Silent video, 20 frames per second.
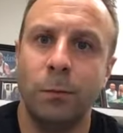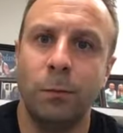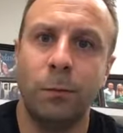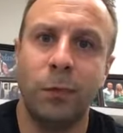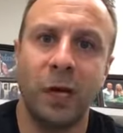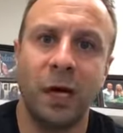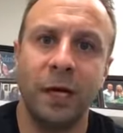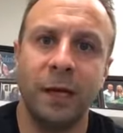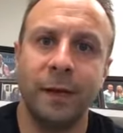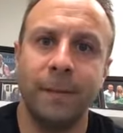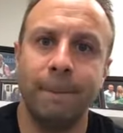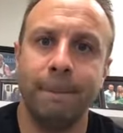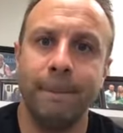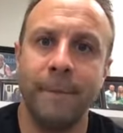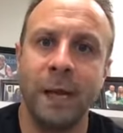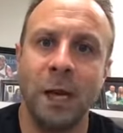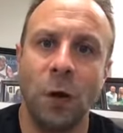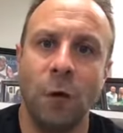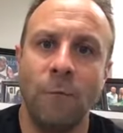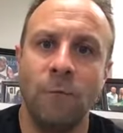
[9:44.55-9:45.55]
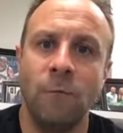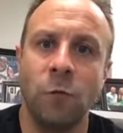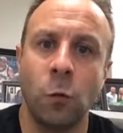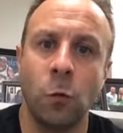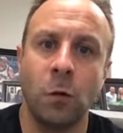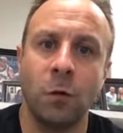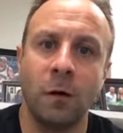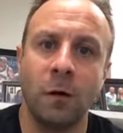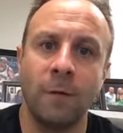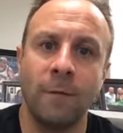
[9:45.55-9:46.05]
But, you know,
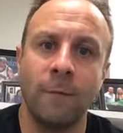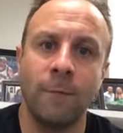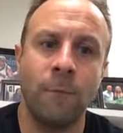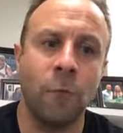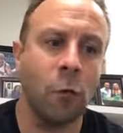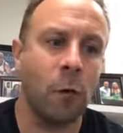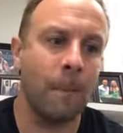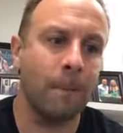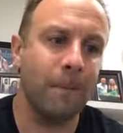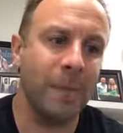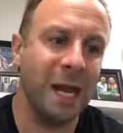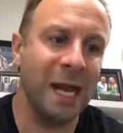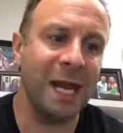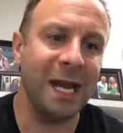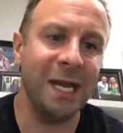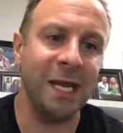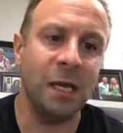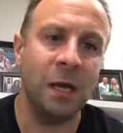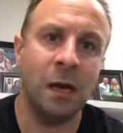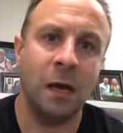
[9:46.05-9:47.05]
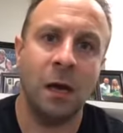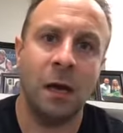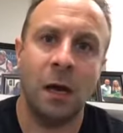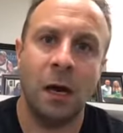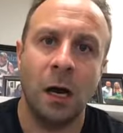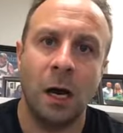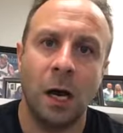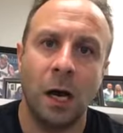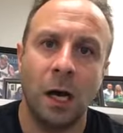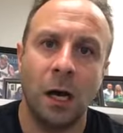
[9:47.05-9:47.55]
for me,
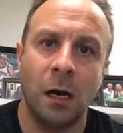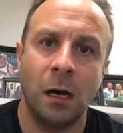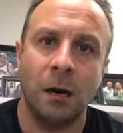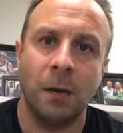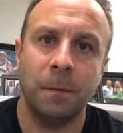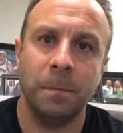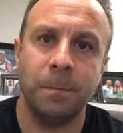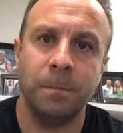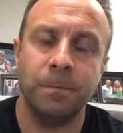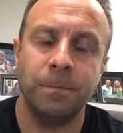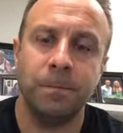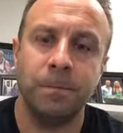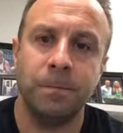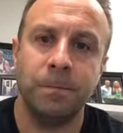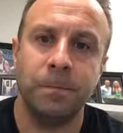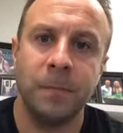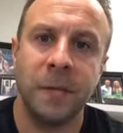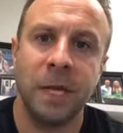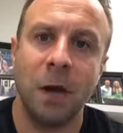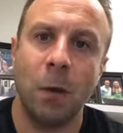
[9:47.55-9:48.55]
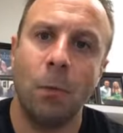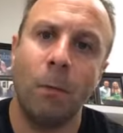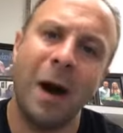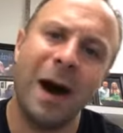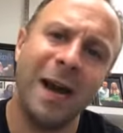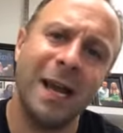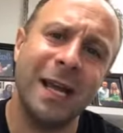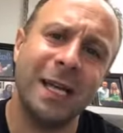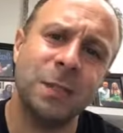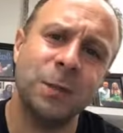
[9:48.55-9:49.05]
you know,
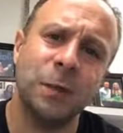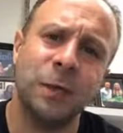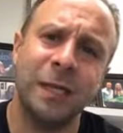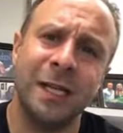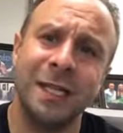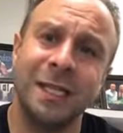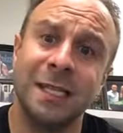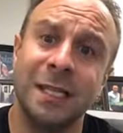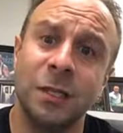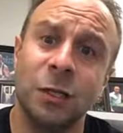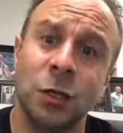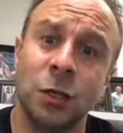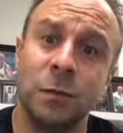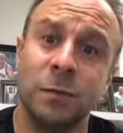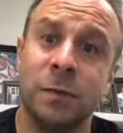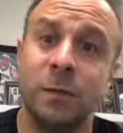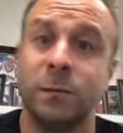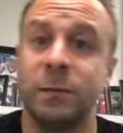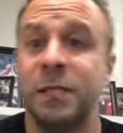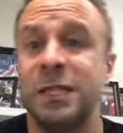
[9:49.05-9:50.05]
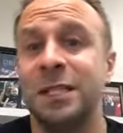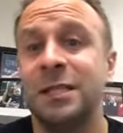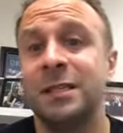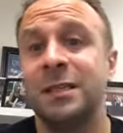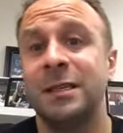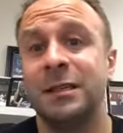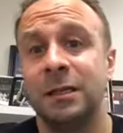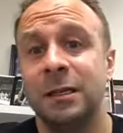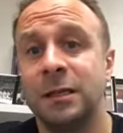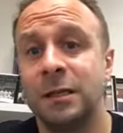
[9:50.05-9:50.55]
my expertise in terms of
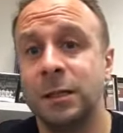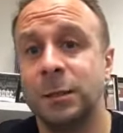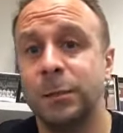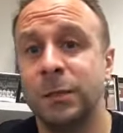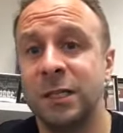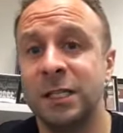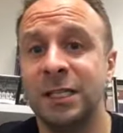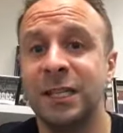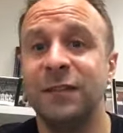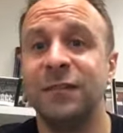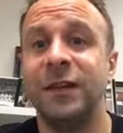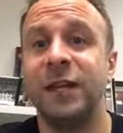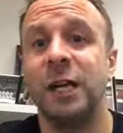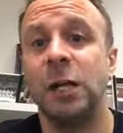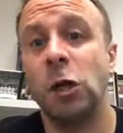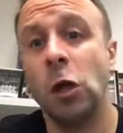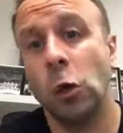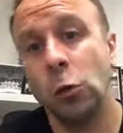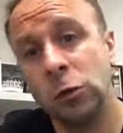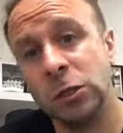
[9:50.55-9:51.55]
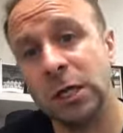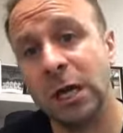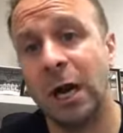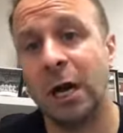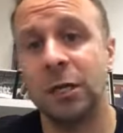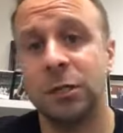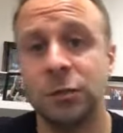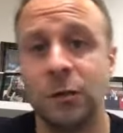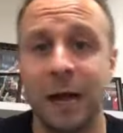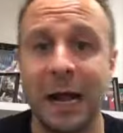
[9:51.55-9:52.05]
specific coach
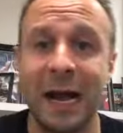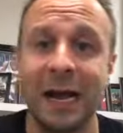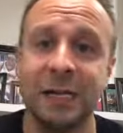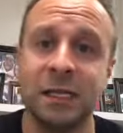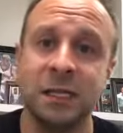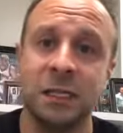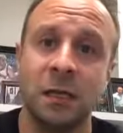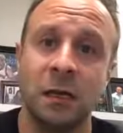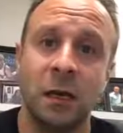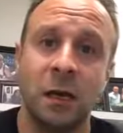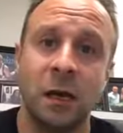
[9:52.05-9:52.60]
contracts,